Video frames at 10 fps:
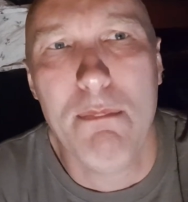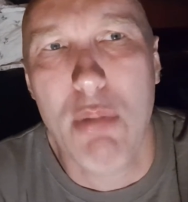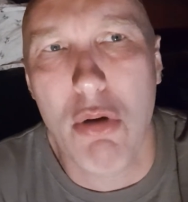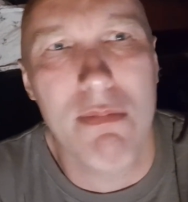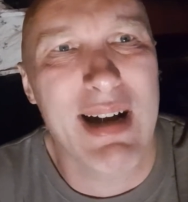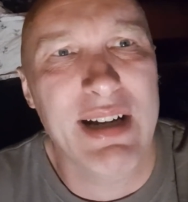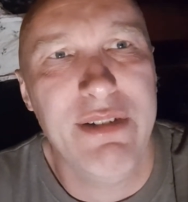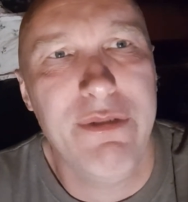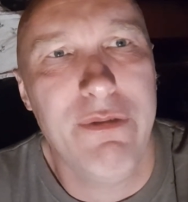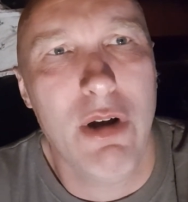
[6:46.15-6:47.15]
Buttman
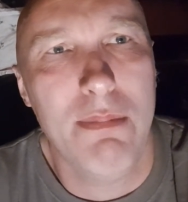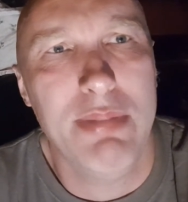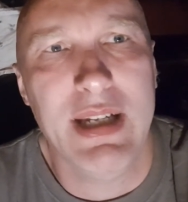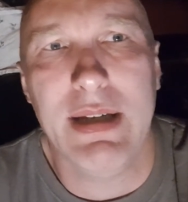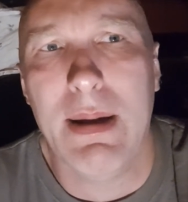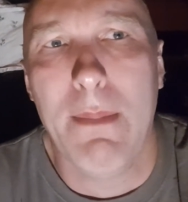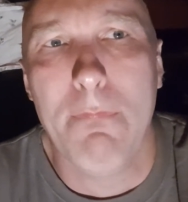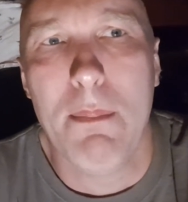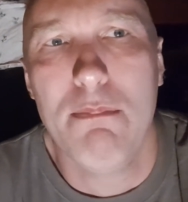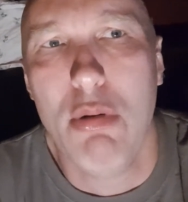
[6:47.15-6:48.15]
and Fobbin.
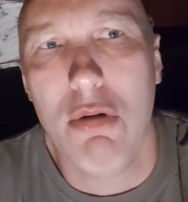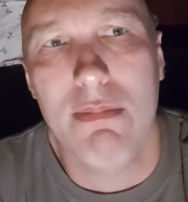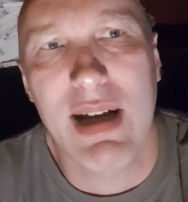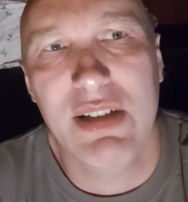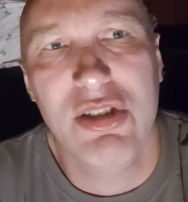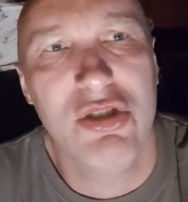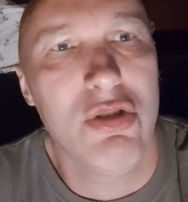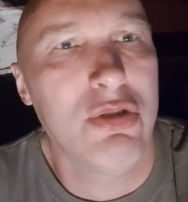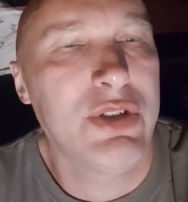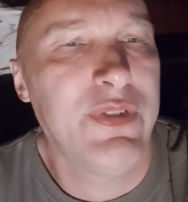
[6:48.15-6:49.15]
Buttman
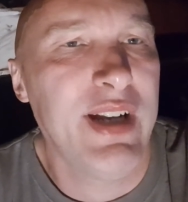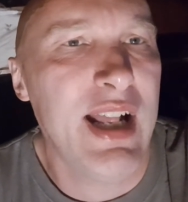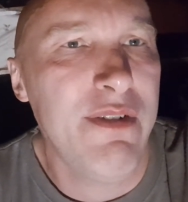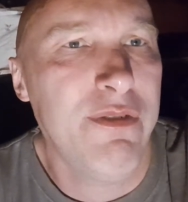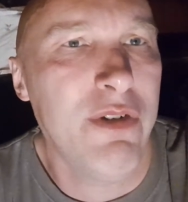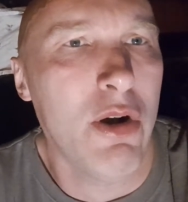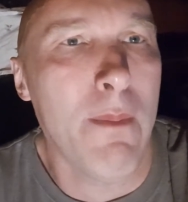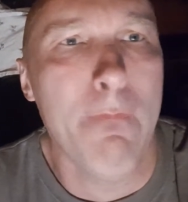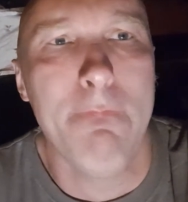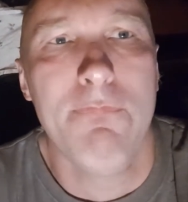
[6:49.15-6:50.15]
sucks for therefore